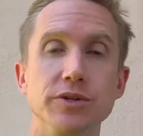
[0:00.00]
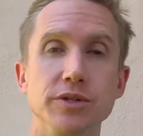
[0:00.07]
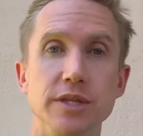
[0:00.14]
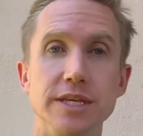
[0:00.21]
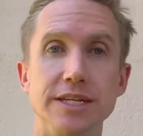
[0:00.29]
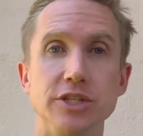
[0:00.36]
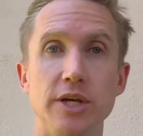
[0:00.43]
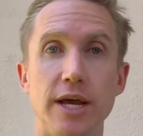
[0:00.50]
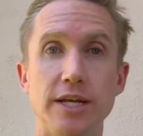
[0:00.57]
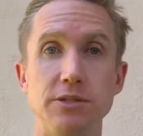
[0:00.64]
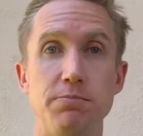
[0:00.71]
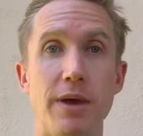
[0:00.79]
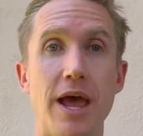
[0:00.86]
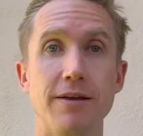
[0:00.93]
the
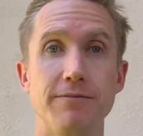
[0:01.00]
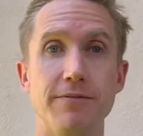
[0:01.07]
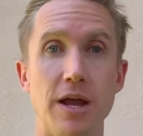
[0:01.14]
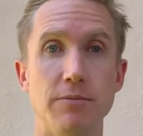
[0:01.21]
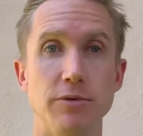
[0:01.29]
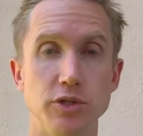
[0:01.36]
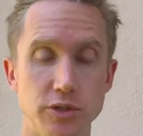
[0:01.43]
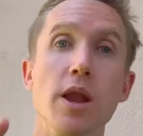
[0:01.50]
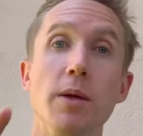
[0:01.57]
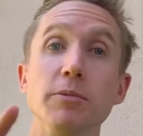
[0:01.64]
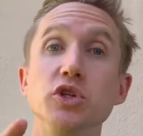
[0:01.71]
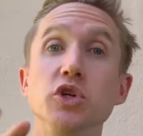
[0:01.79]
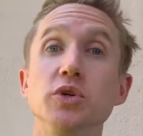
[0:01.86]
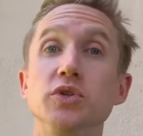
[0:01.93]
chest pec fibers. Number
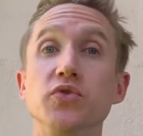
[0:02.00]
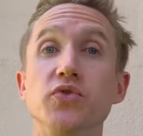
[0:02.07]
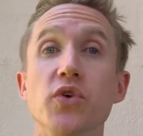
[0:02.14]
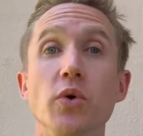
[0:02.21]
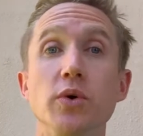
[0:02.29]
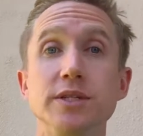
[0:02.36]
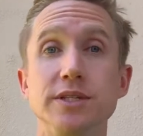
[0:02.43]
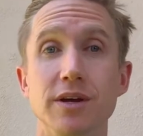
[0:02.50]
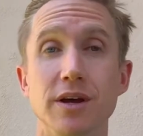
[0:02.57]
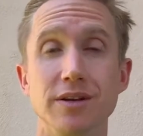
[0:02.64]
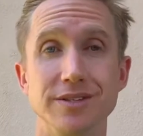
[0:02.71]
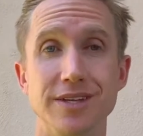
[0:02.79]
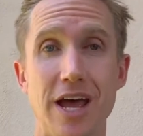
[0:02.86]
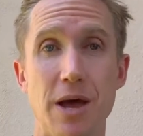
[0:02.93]
2 is focusing
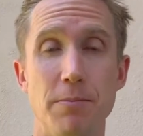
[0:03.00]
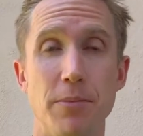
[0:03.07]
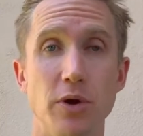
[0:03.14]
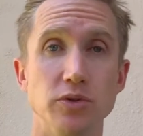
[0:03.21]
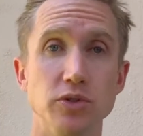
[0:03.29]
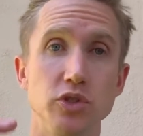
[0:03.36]
on tempos.